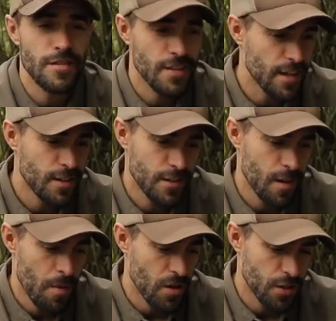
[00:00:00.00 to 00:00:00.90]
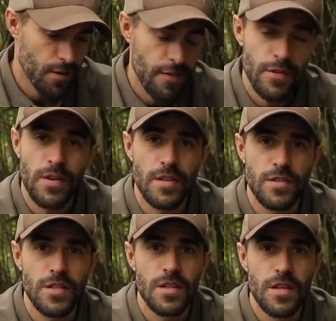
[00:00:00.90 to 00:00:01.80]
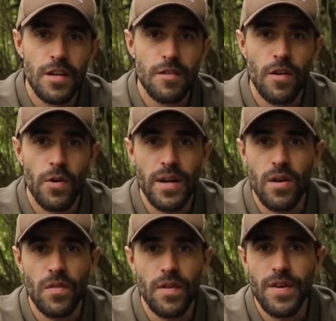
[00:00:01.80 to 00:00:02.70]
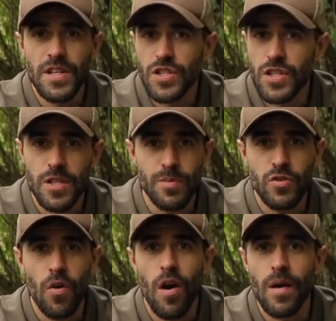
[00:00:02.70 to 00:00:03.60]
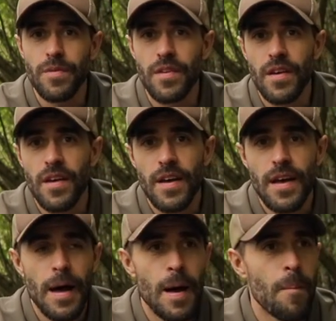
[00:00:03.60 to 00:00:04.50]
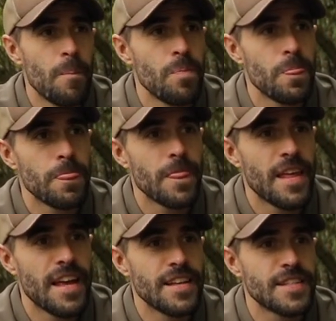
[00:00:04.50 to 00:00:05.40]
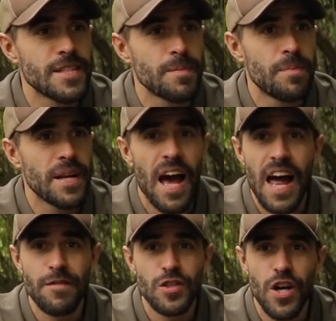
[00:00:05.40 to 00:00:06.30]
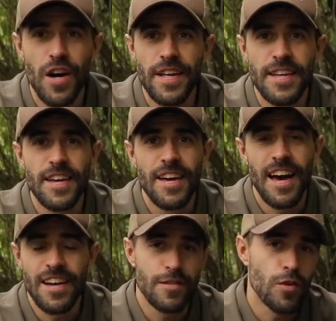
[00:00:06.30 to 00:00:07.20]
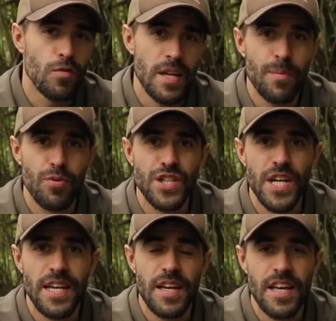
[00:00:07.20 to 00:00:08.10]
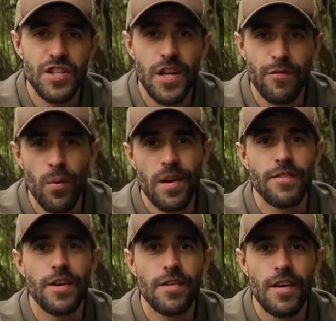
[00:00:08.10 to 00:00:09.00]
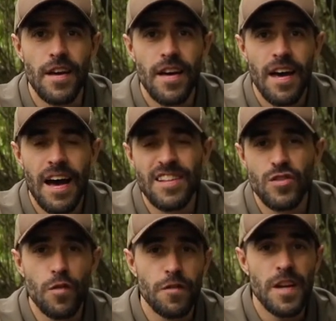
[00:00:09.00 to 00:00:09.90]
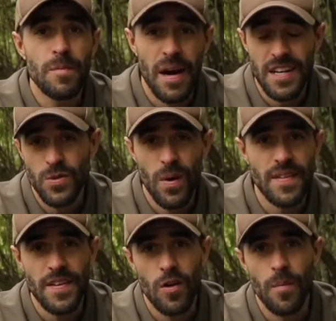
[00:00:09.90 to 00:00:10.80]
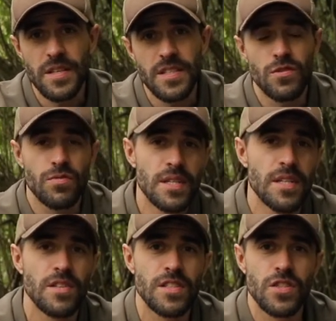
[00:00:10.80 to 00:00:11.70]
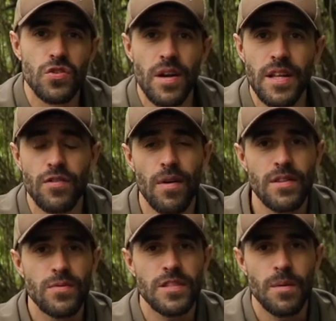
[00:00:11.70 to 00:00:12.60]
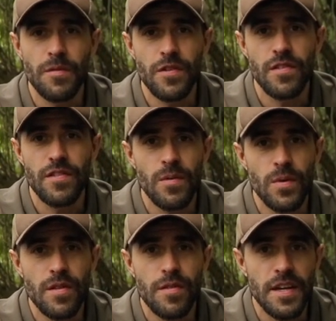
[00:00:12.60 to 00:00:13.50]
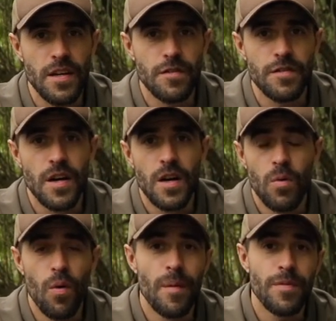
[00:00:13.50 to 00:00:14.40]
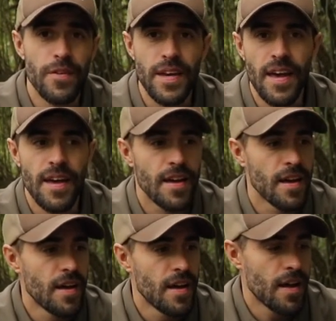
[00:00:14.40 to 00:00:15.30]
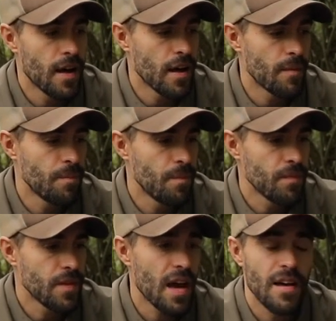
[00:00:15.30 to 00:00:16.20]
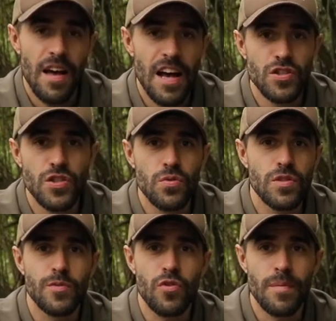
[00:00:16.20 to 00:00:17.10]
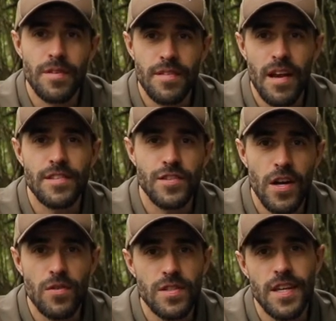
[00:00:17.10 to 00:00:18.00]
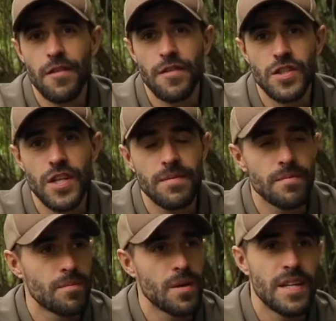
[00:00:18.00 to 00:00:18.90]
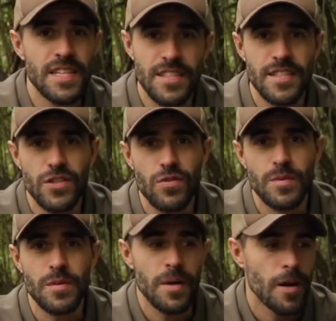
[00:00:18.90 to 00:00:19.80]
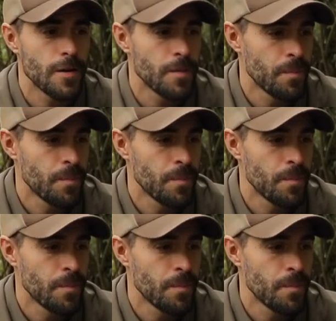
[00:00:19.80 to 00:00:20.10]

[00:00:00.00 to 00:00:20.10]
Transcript: Thank you so much for everyone who's following along on the adventure, subscribed. Um, it's been a hell of a journey and I do really appreciate each and every one of you and your feedback as well in the comments. It's really nice to try and interact with some of you and see what you think of what I'm doing here. Um, yeah, as usual, subscribe to Dad's channel, TA Fishing. Put links in the description below.